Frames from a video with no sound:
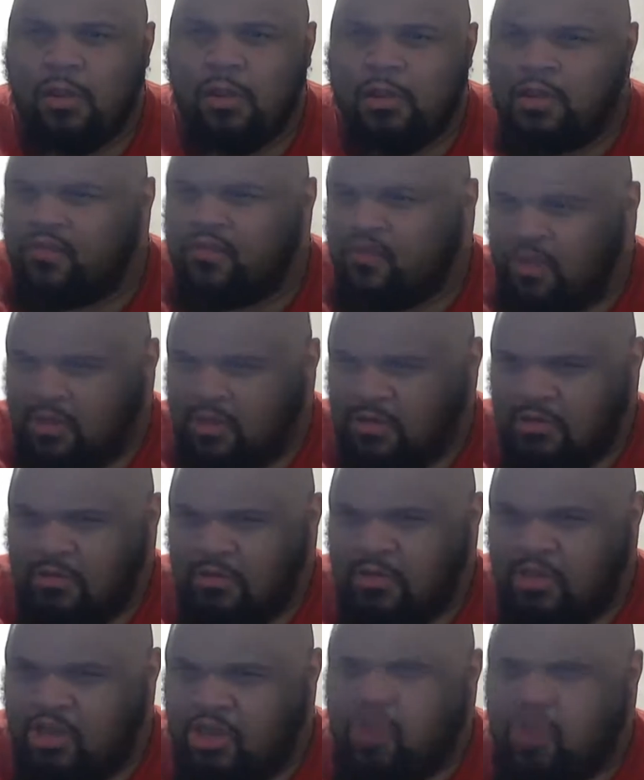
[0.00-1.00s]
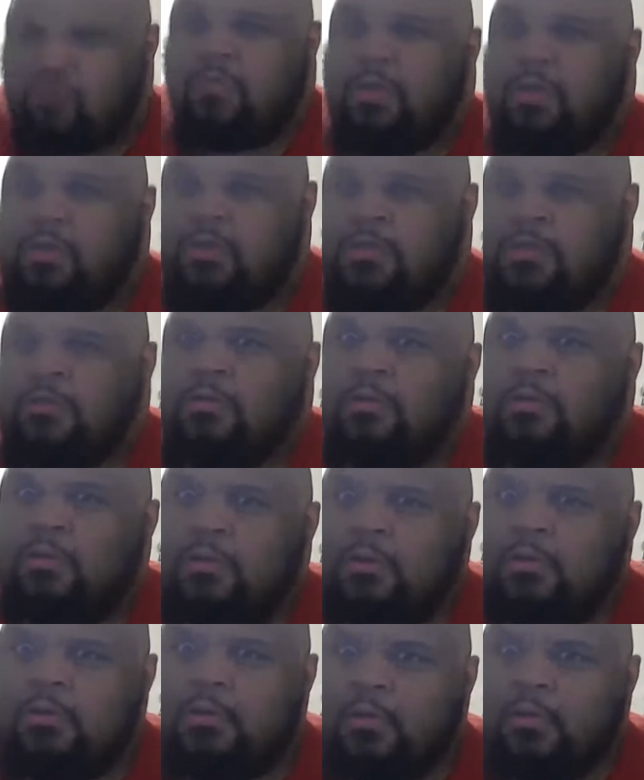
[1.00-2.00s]
just for these humans?
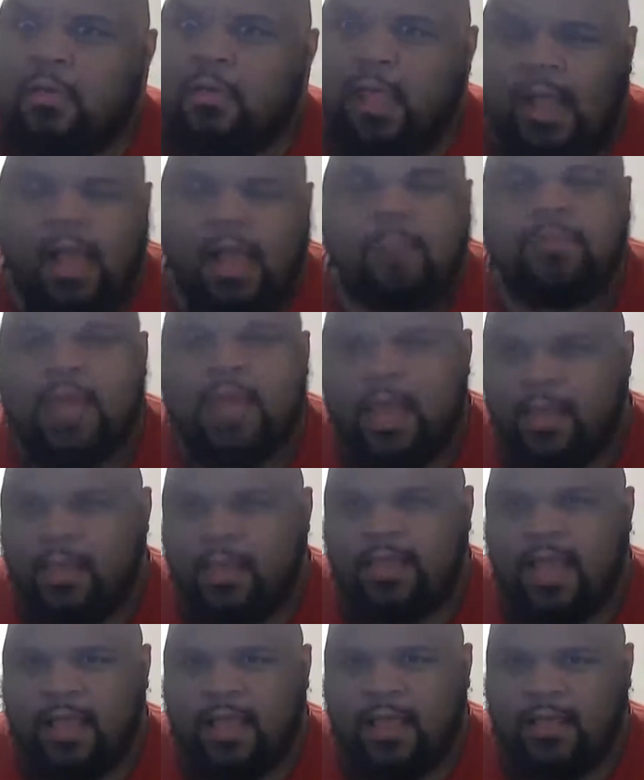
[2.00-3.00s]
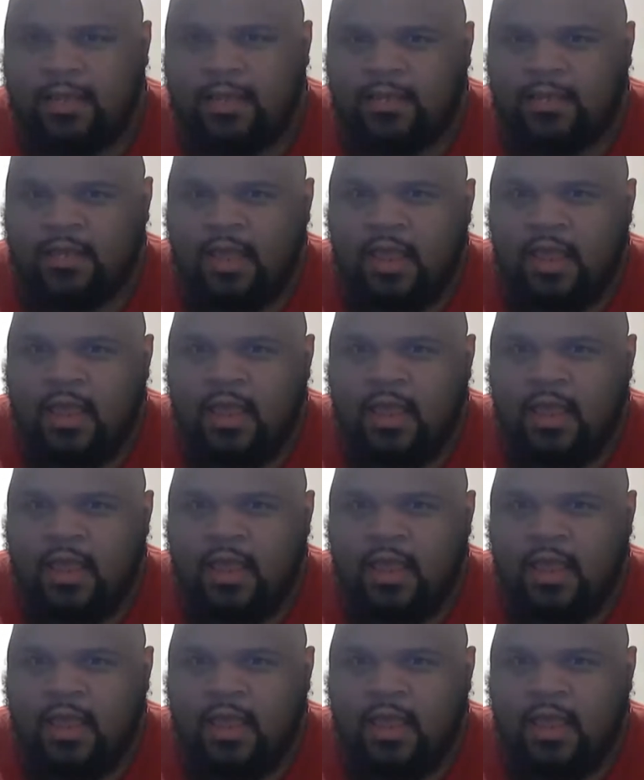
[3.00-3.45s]
Like uptight like that, like this.